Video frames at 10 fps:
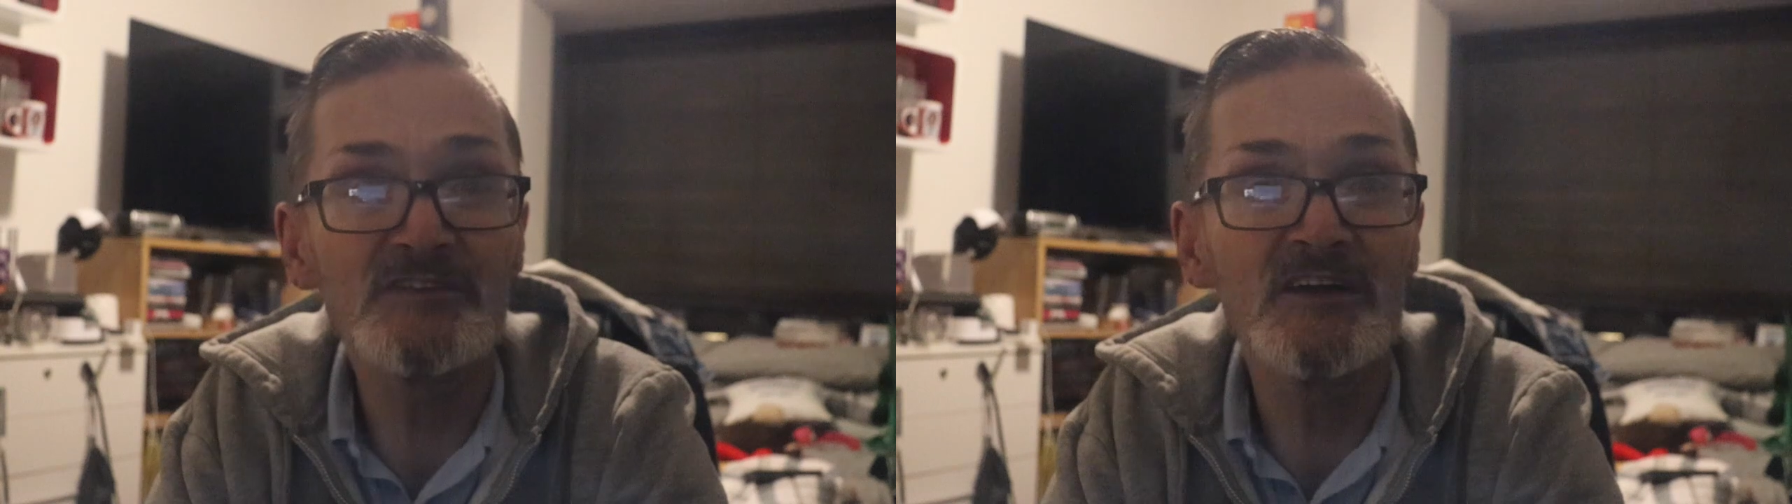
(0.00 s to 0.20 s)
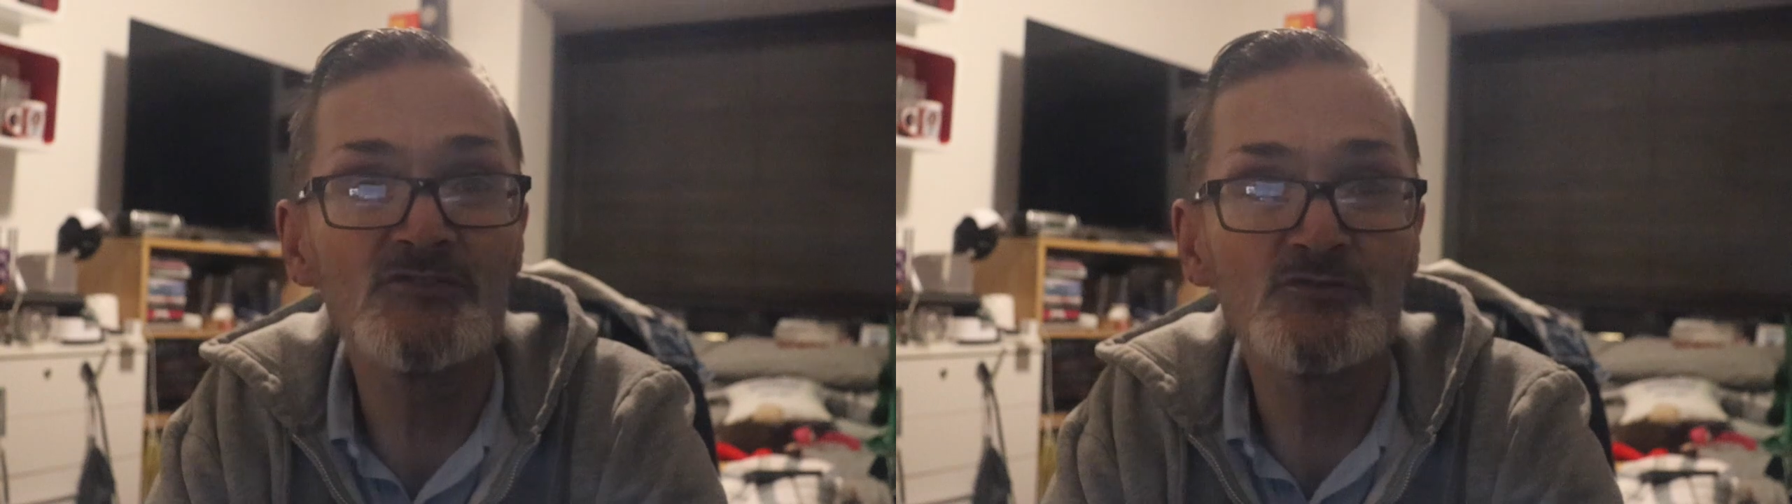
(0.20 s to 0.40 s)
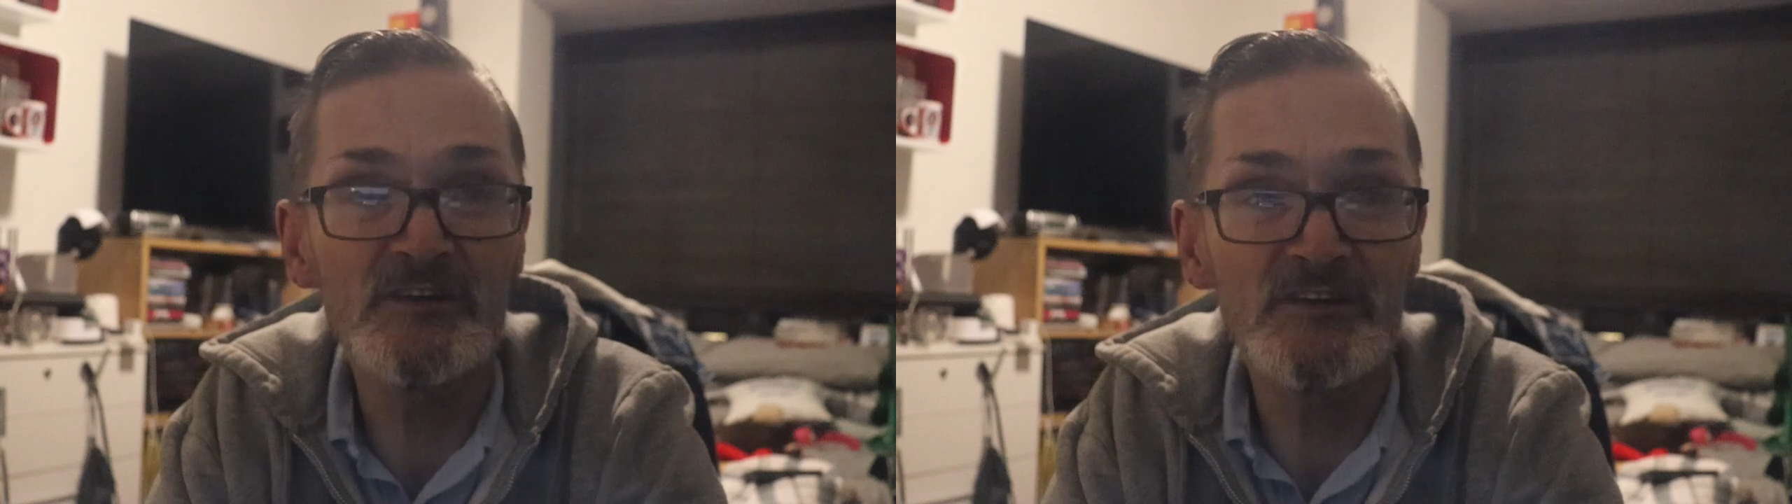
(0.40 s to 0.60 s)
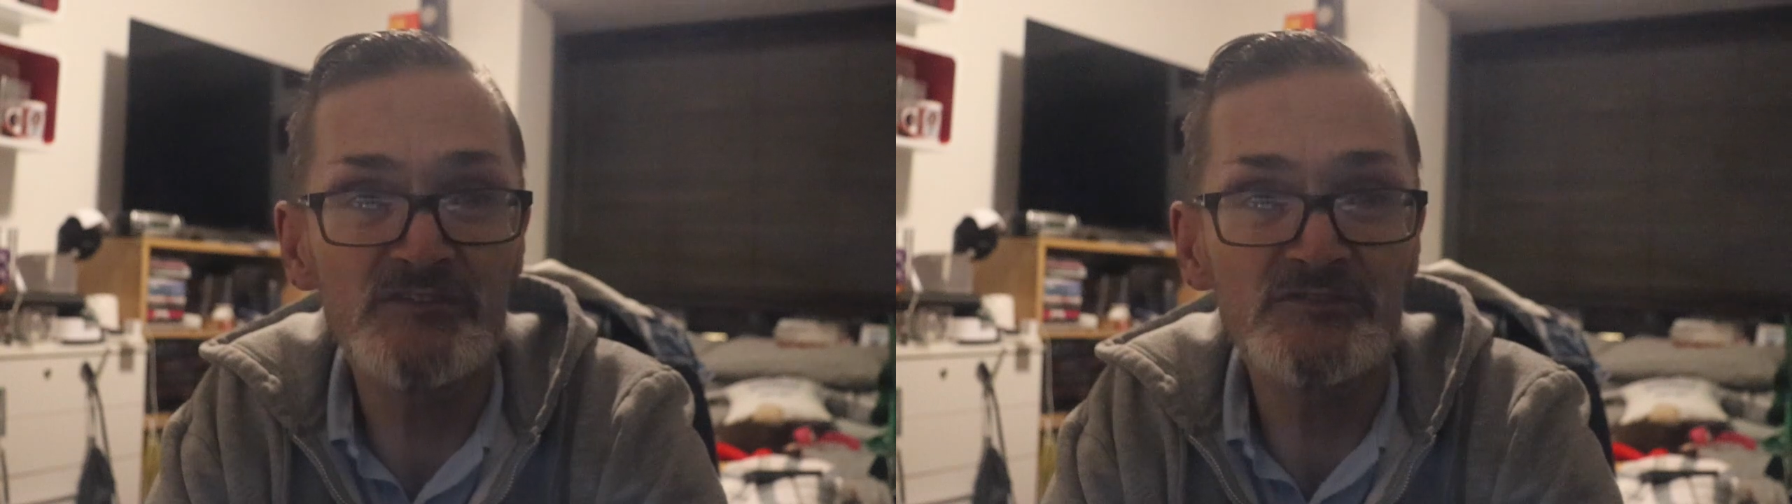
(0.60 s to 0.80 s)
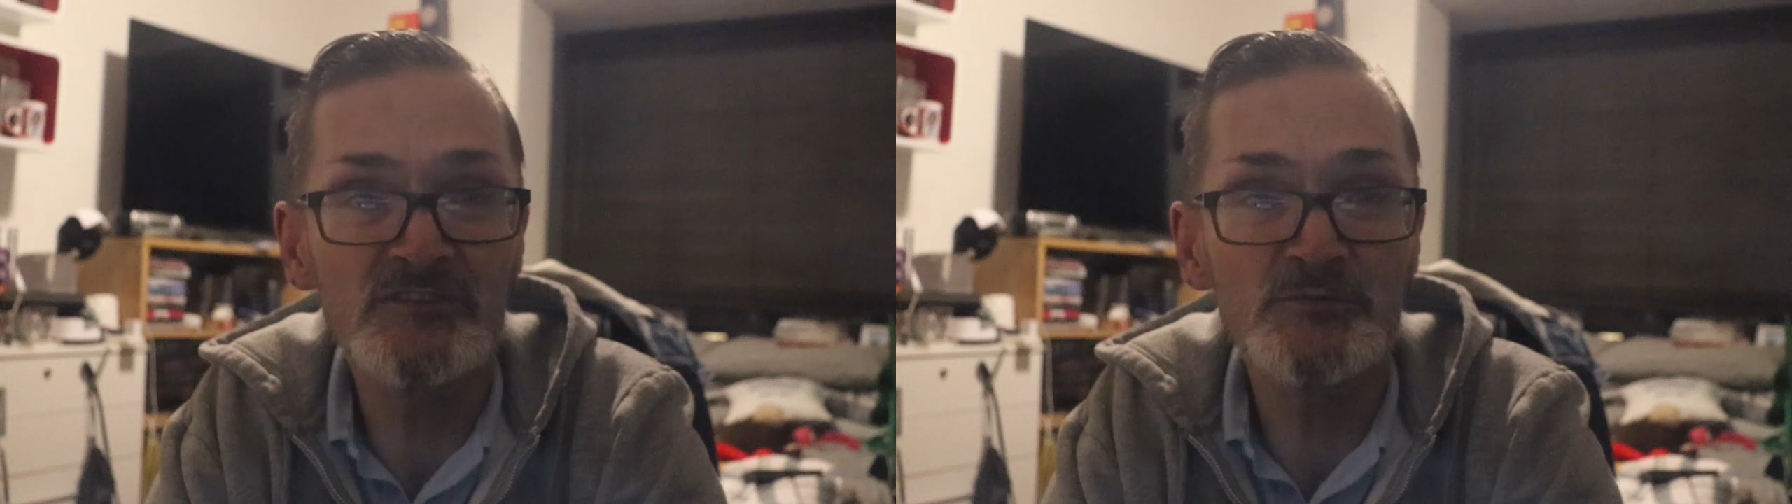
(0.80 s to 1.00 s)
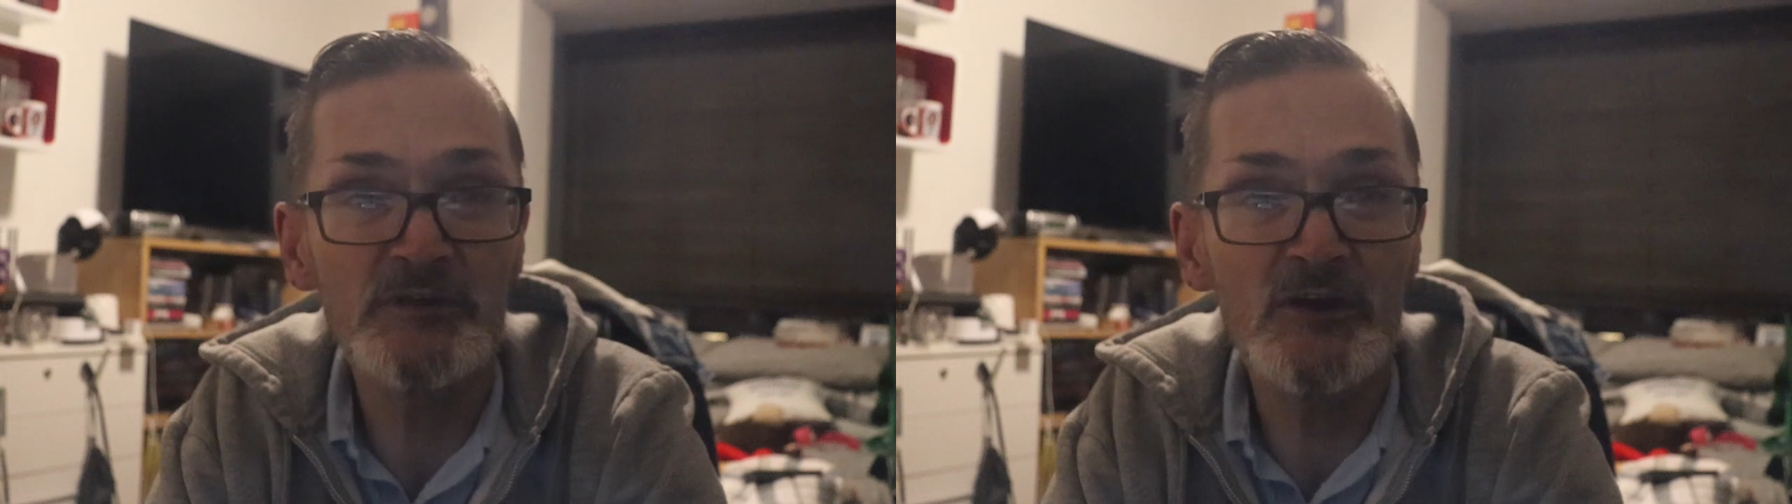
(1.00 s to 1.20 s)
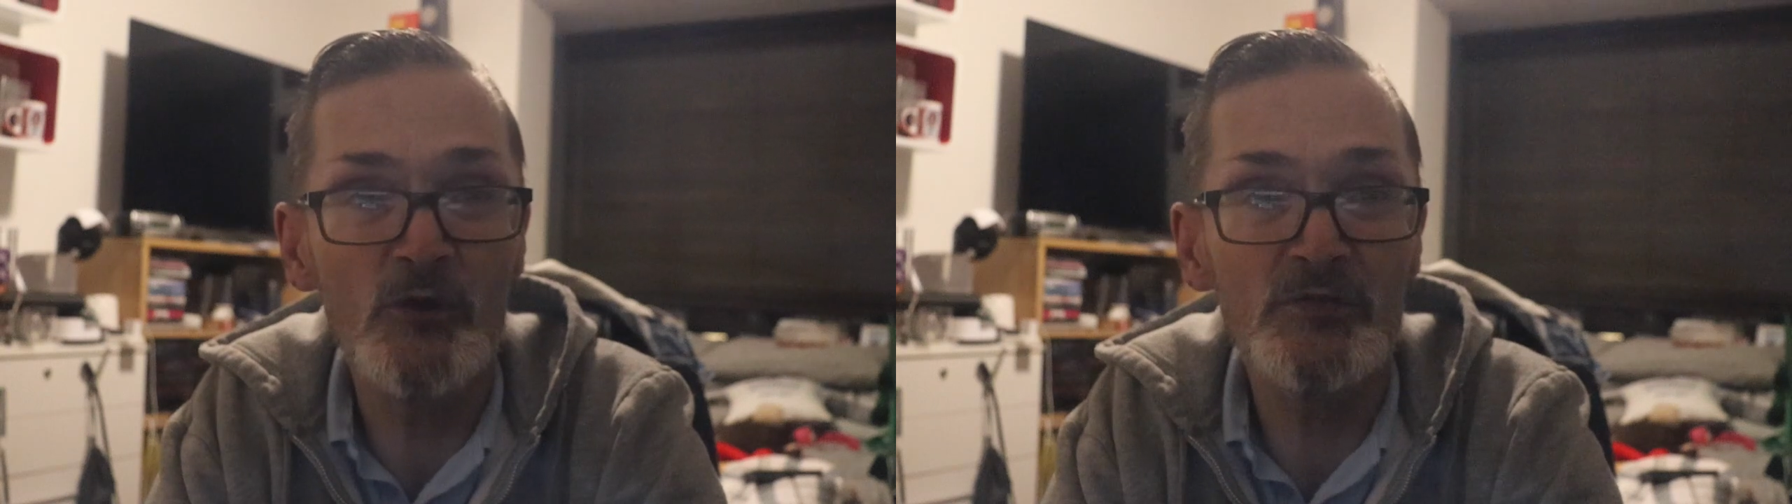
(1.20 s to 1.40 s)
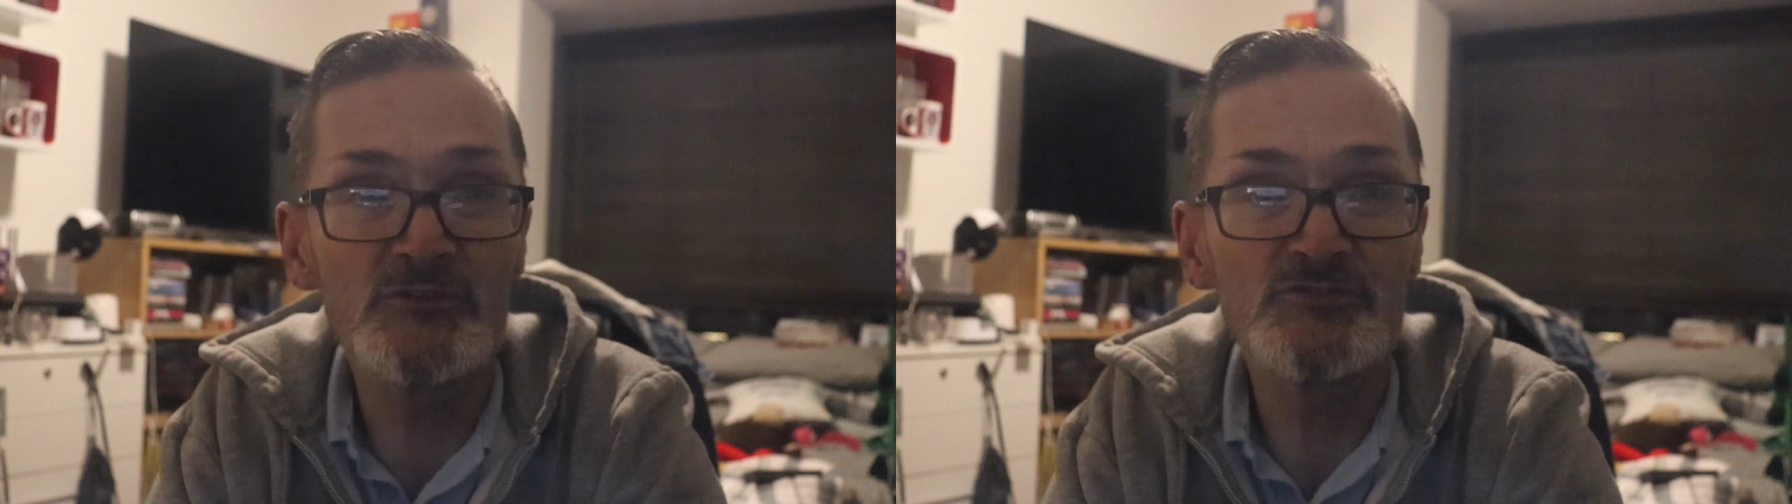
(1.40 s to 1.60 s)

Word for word: and join us as we go on